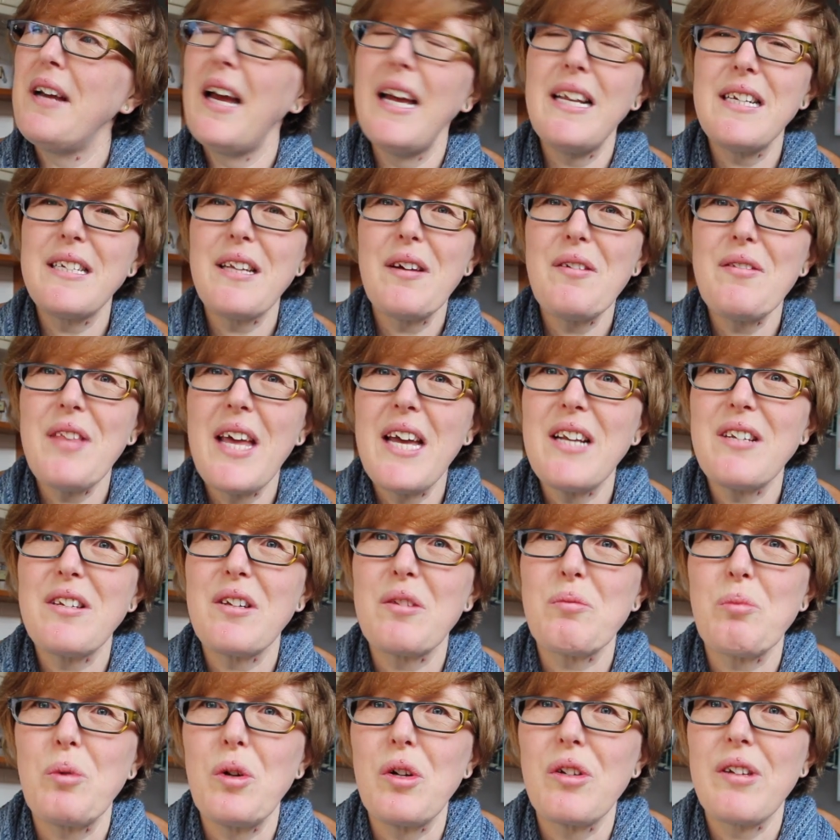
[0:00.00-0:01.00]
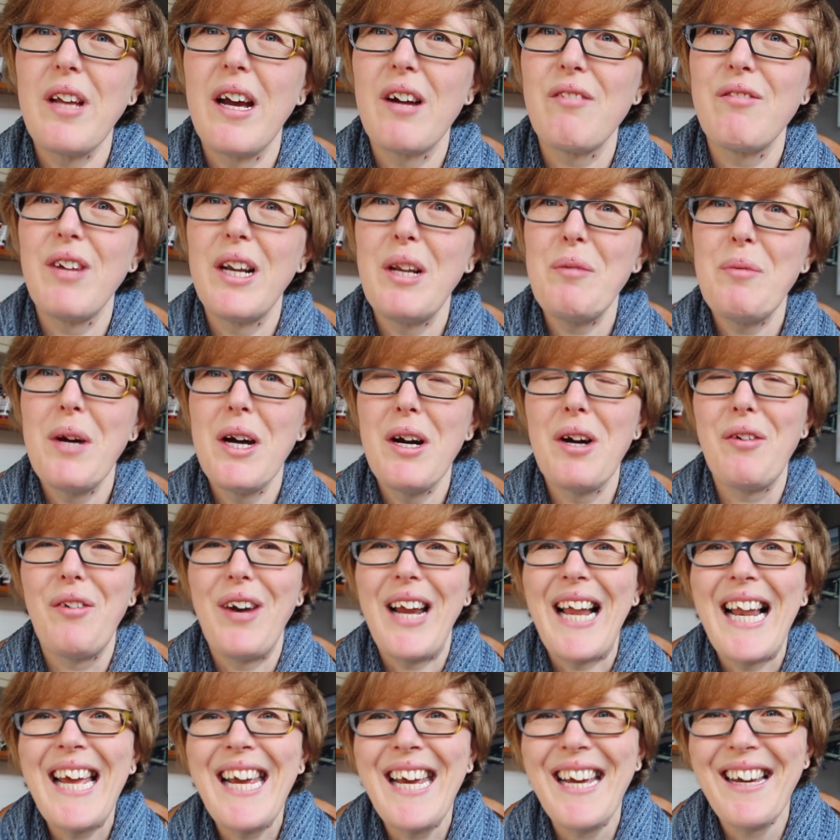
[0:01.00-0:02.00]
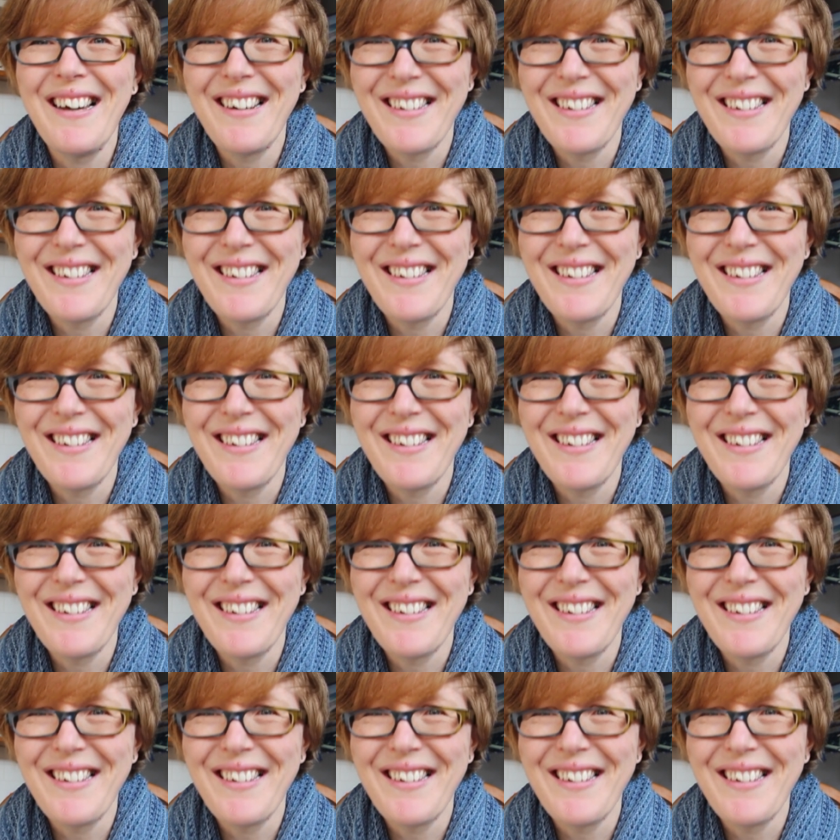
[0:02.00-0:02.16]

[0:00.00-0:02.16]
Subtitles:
and so that just worked out really well, really.